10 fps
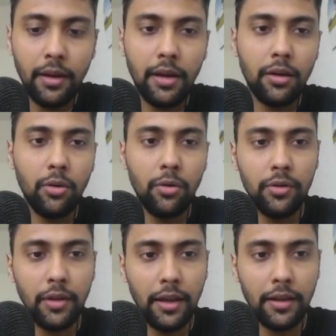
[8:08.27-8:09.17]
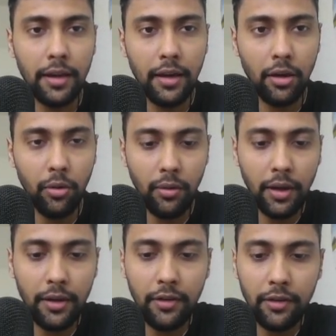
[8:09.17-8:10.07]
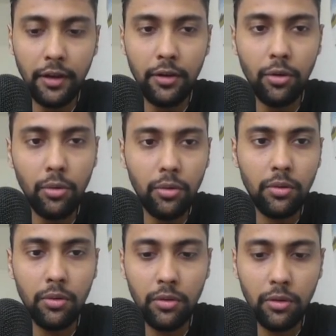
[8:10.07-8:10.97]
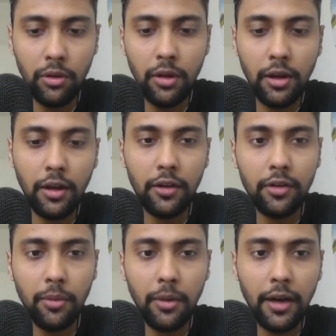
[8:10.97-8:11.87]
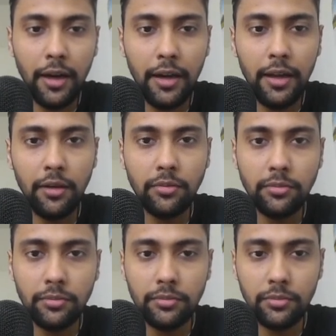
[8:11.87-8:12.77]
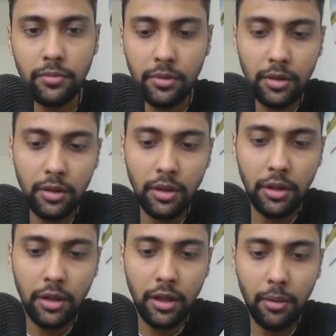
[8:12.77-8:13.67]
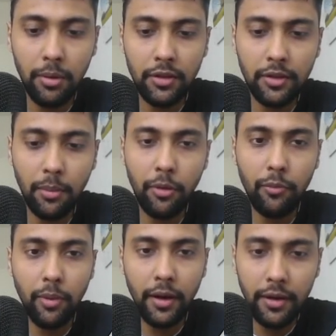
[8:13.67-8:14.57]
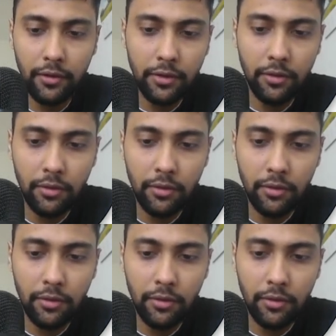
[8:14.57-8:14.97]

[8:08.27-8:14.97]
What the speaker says: I'll close, and then now I just need to do customer ID, comma, sum of points